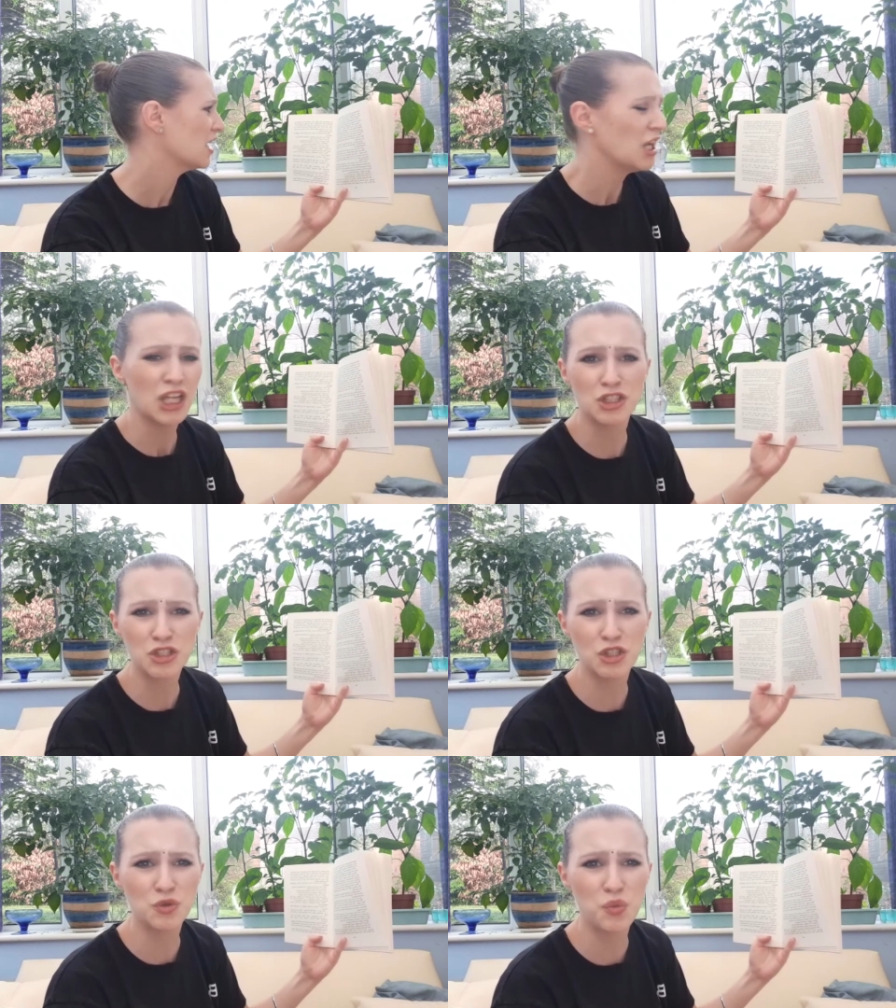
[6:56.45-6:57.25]
is
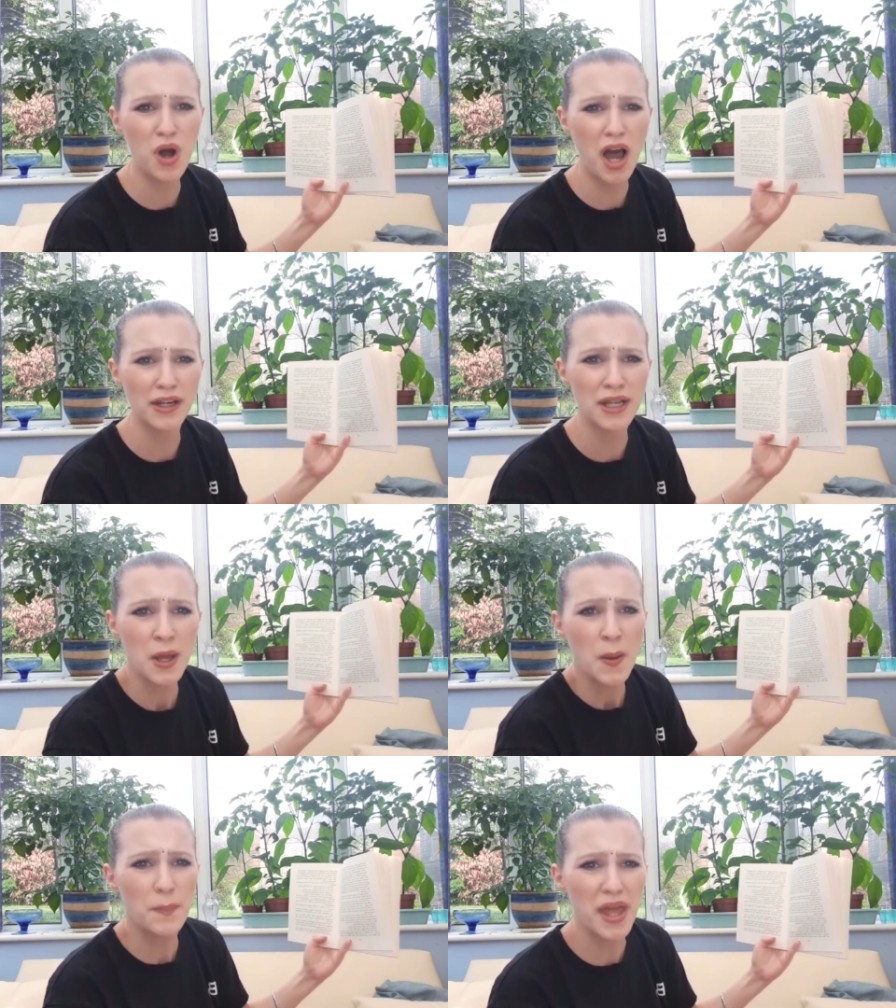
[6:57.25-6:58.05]
just one
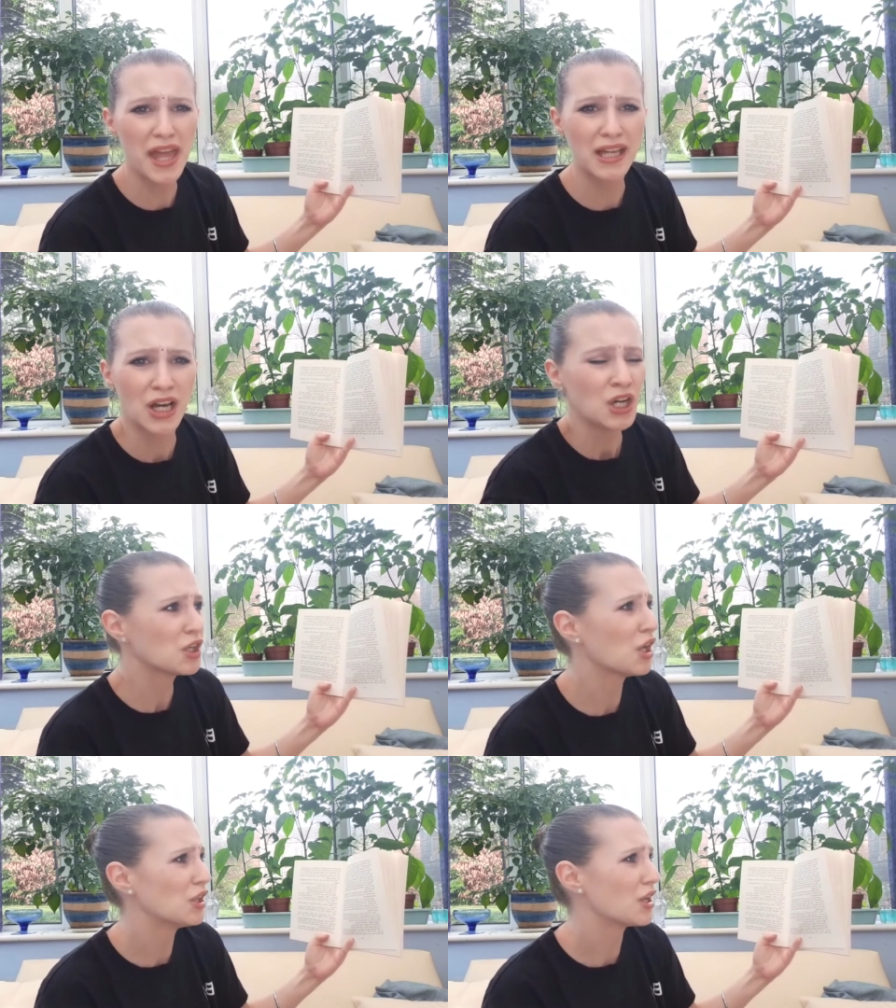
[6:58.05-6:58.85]
big,
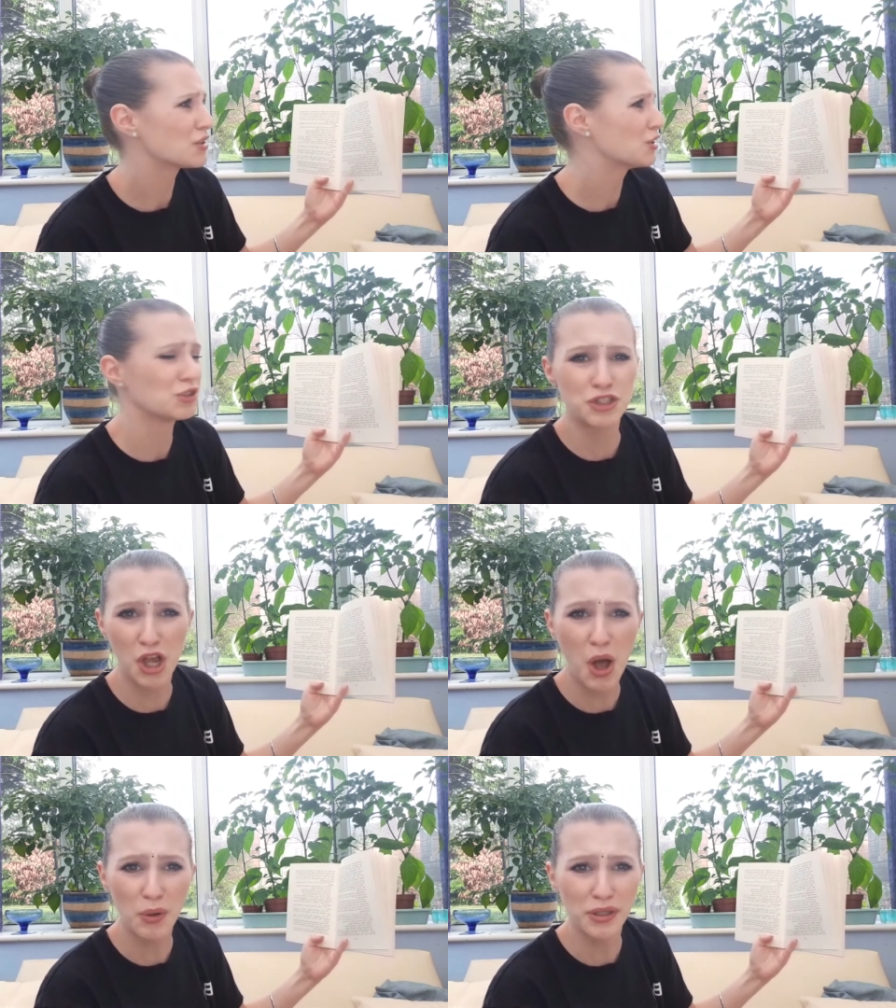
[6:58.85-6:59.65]
colossal
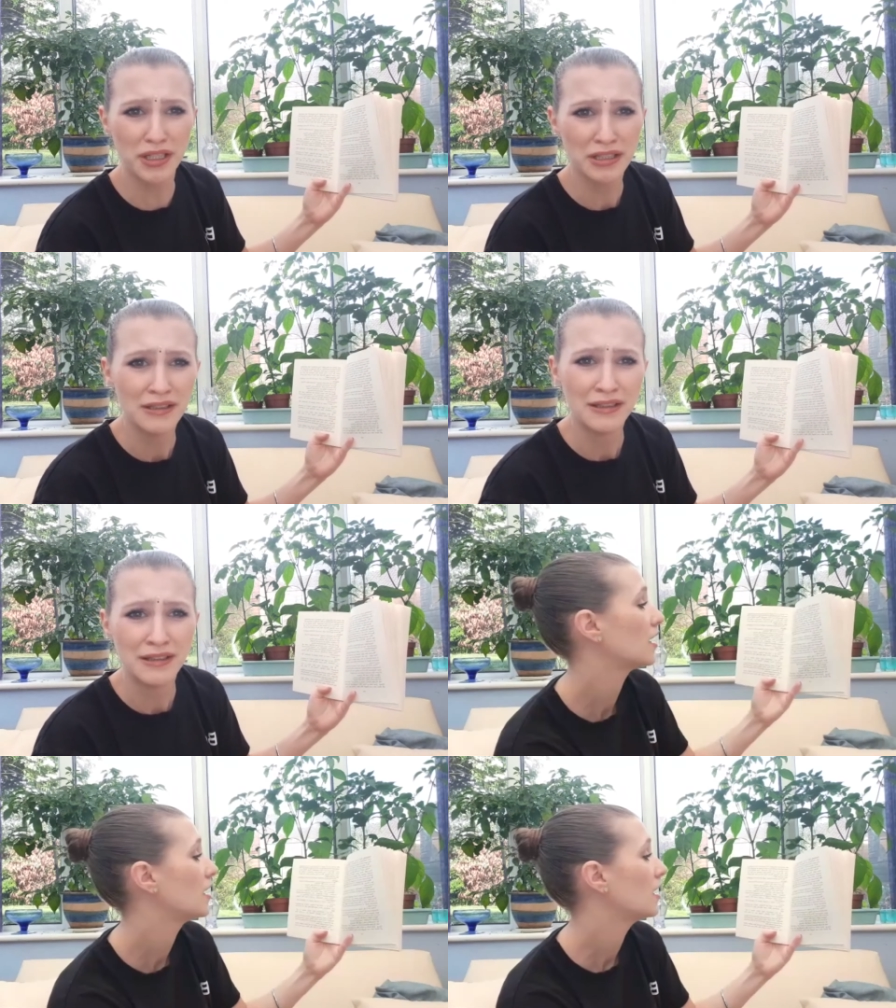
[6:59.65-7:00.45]
joke?"
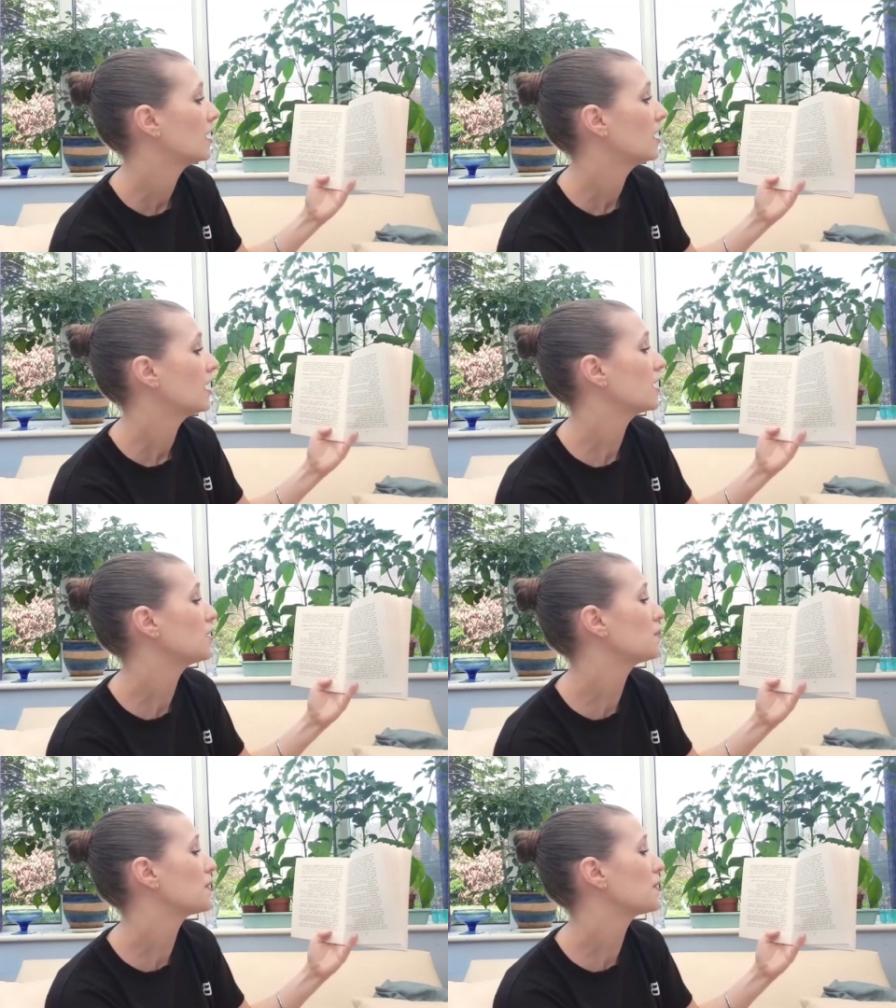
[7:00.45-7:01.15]
"He'll be